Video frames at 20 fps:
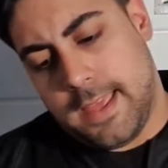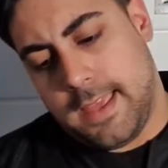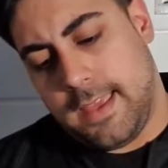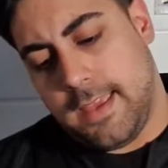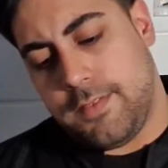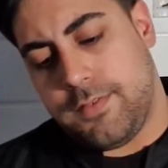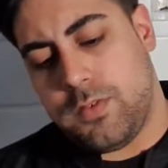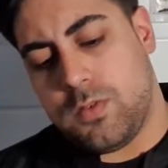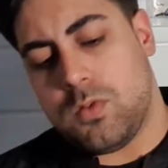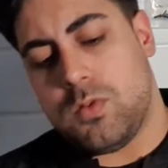
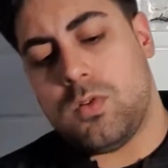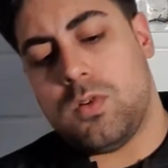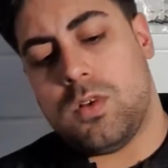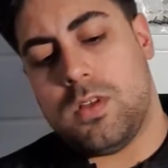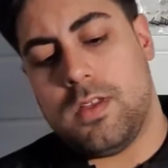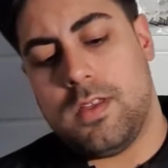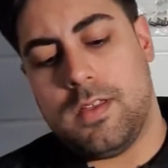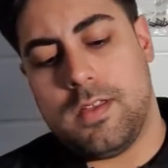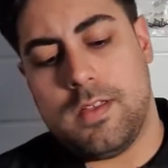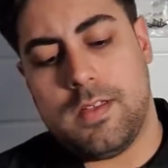if you're
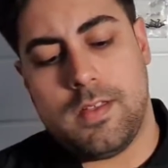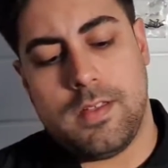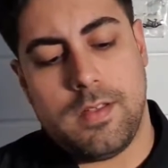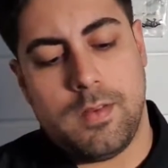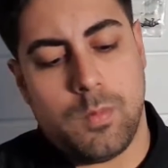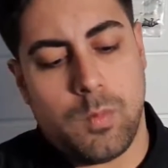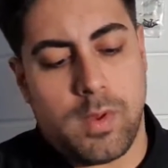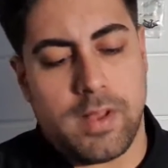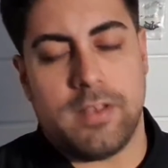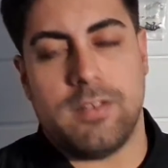
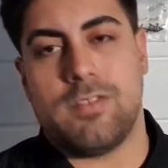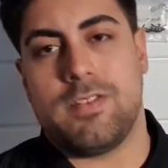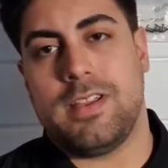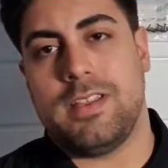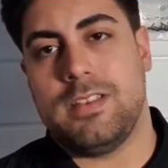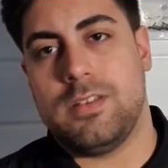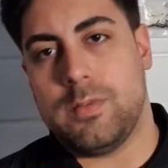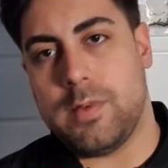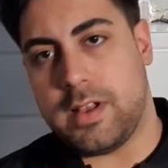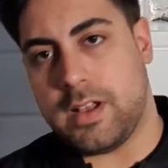
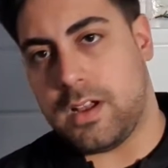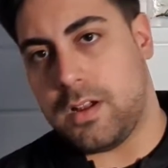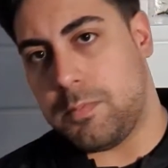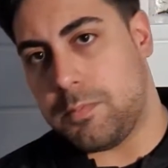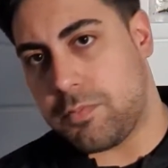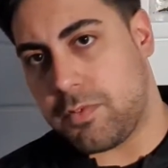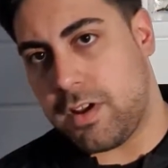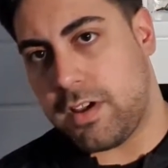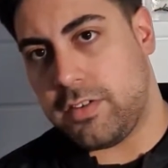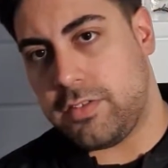wondering, do I go
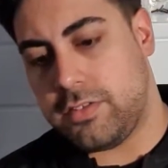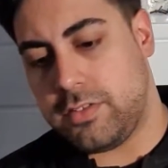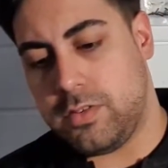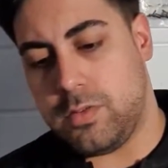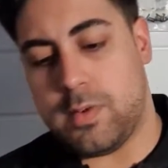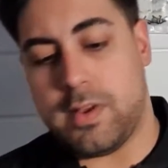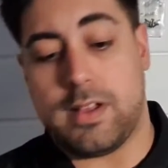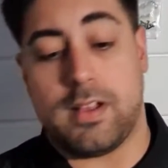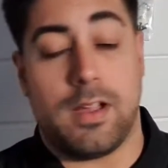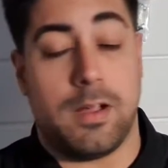brush,
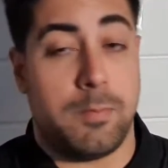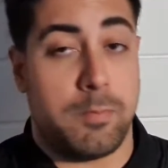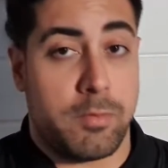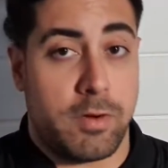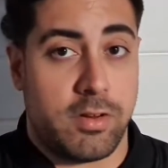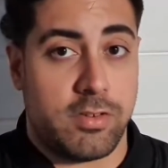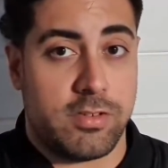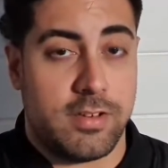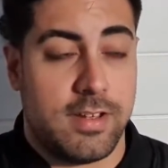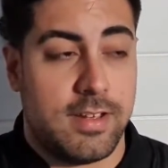do I go
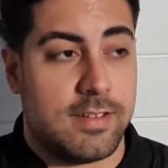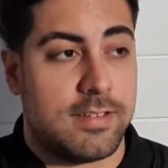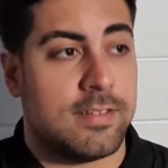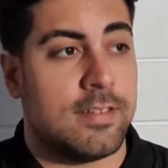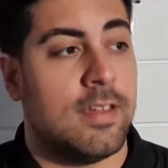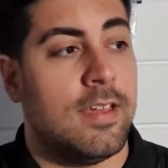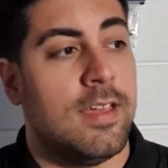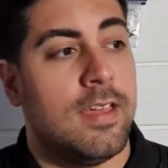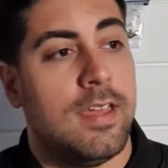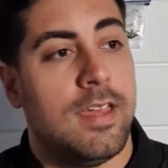brushless,
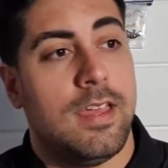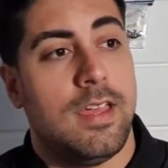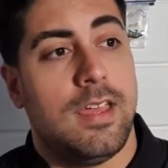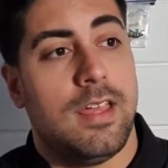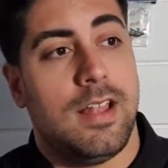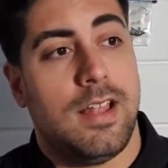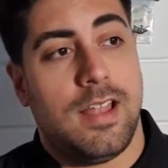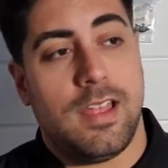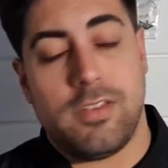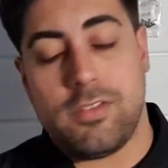
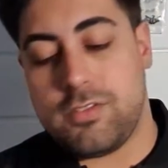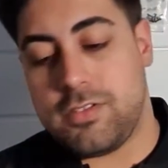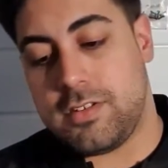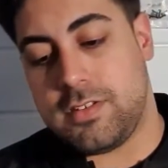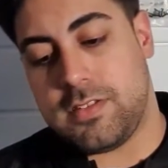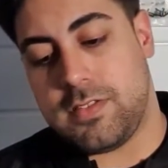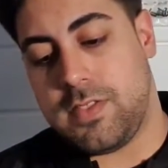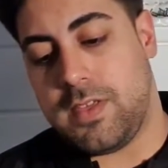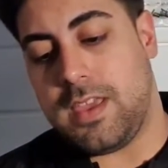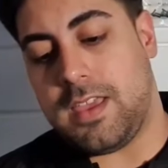let's
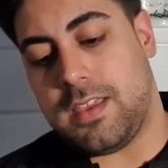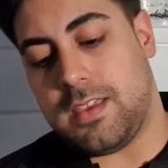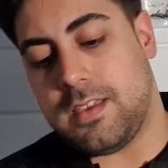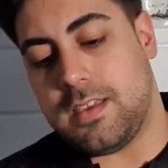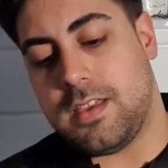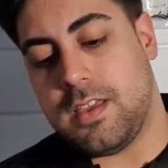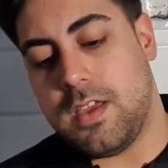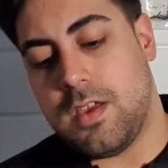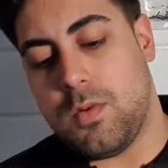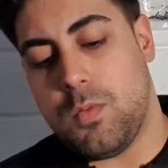just think
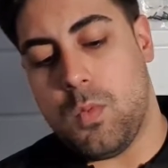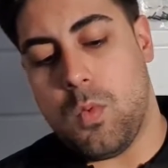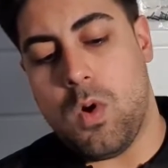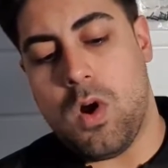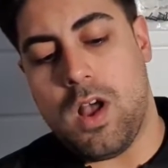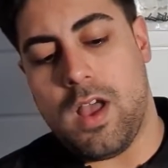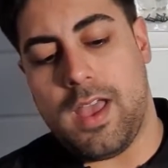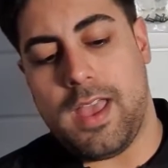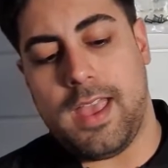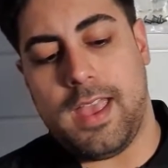
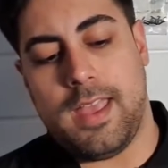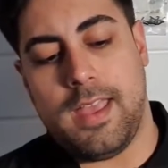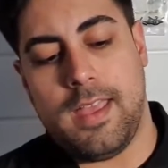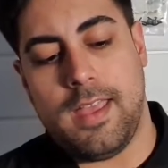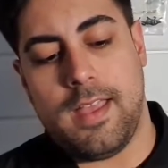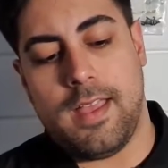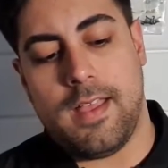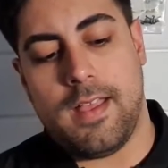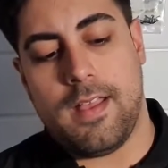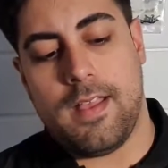why
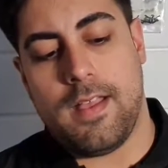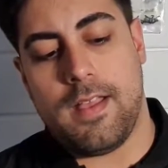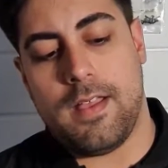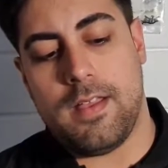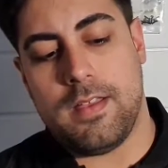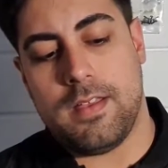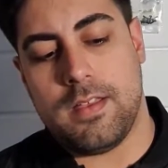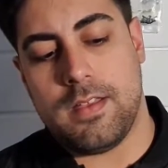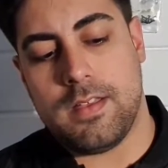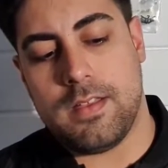
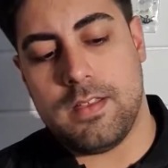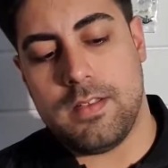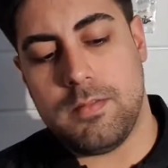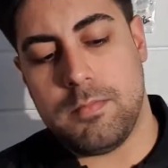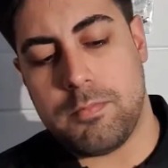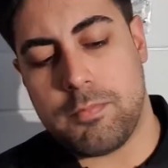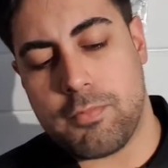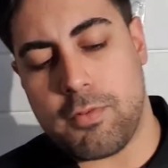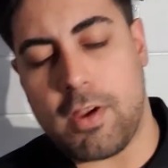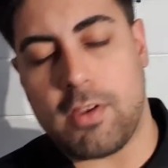
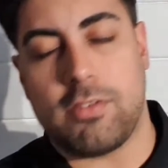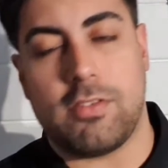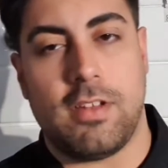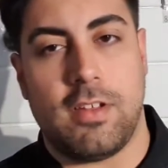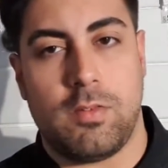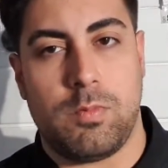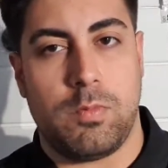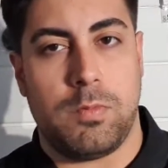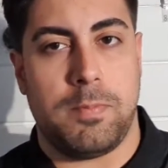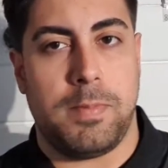
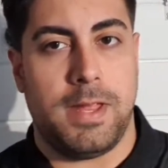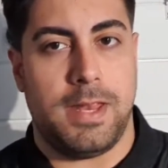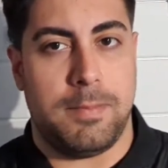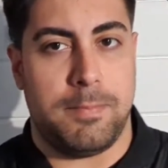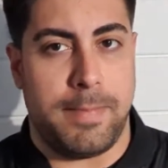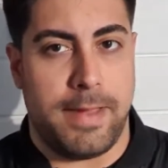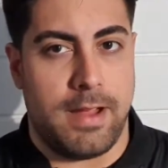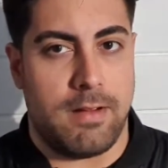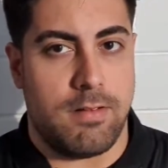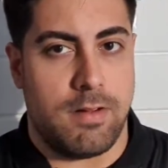brushless would be the
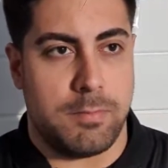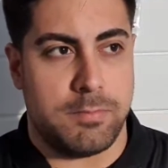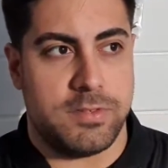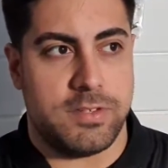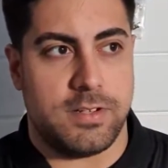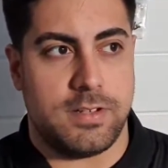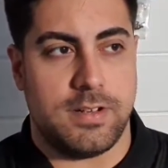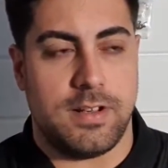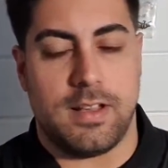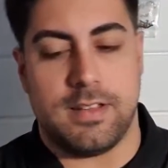better
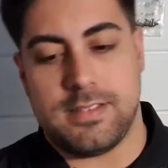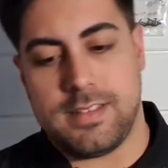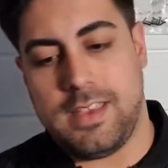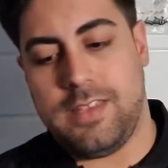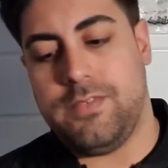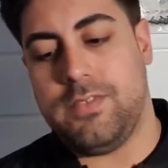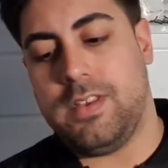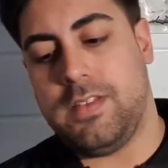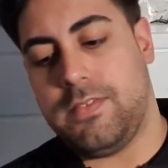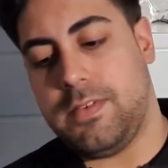option, guys.
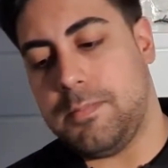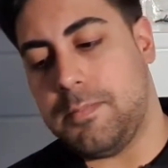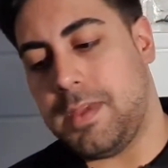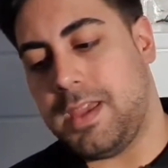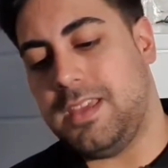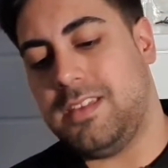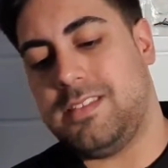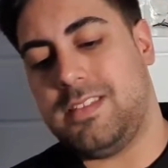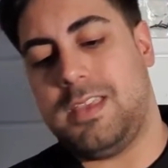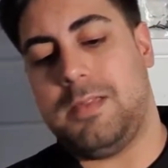Even if it
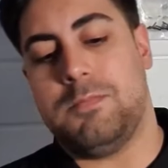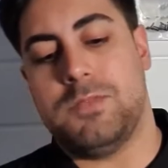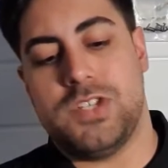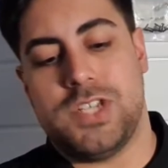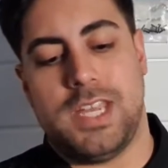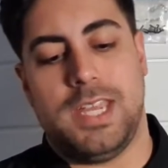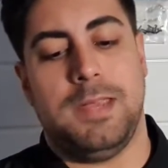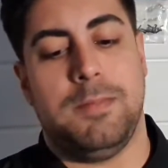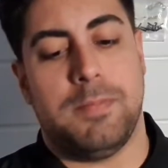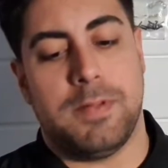may seem
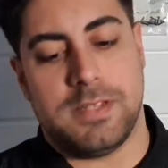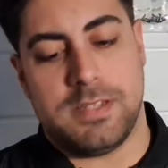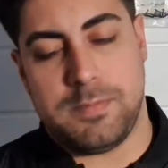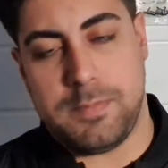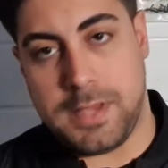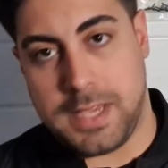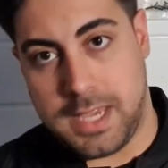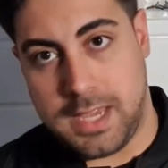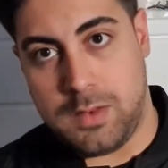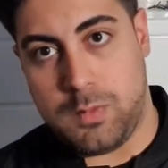cheaper to
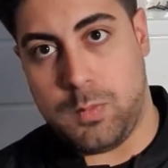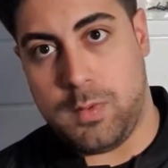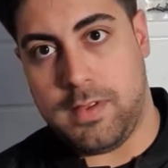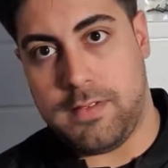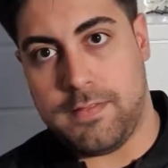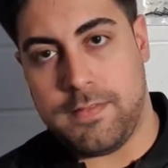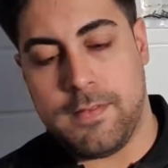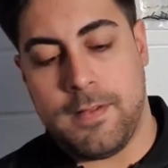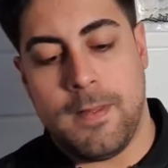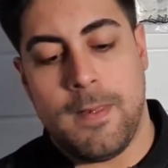begin
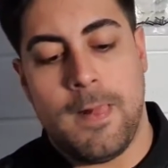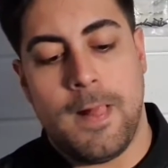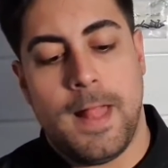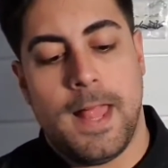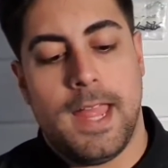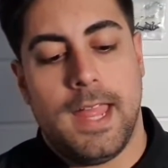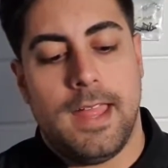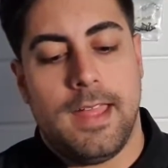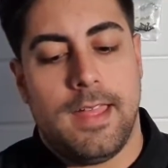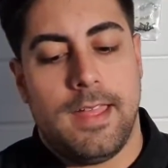with,
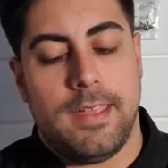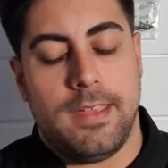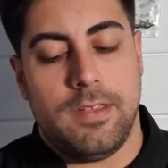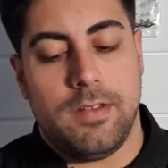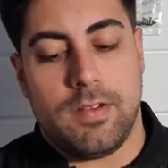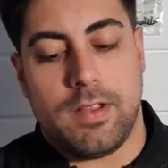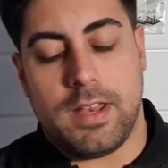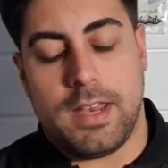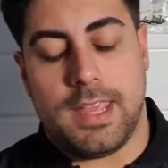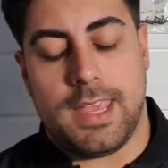you're
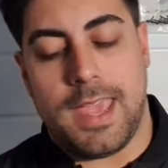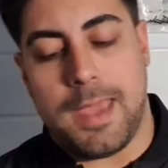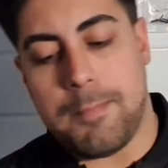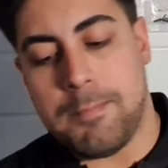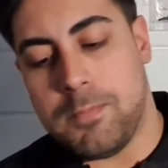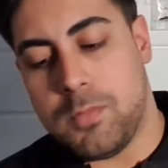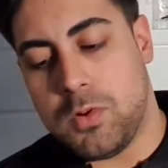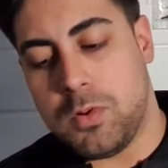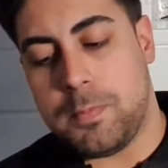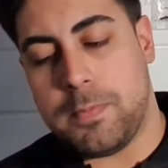going to get
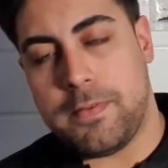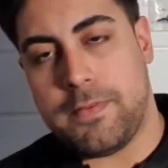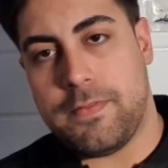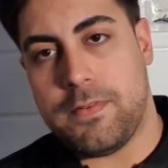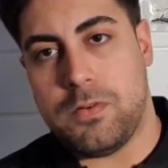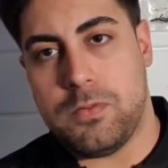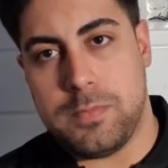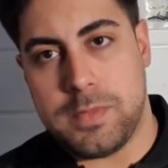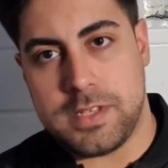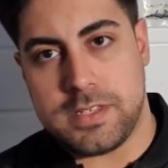more
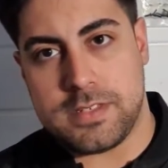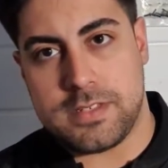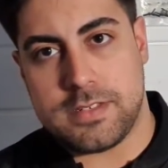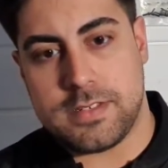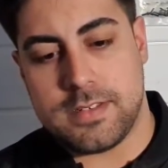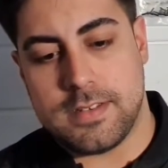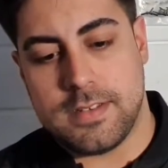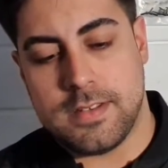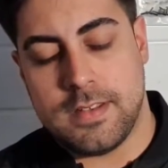performance,